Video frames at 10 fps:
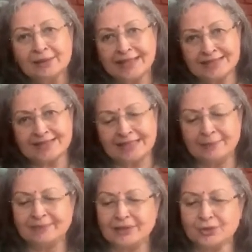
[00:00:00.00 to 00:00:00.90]
That's the
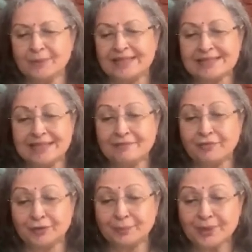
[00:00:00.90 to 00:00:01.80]
theme that you might take
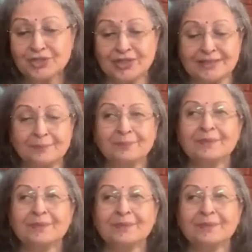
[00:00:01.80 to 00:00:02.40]
for the project.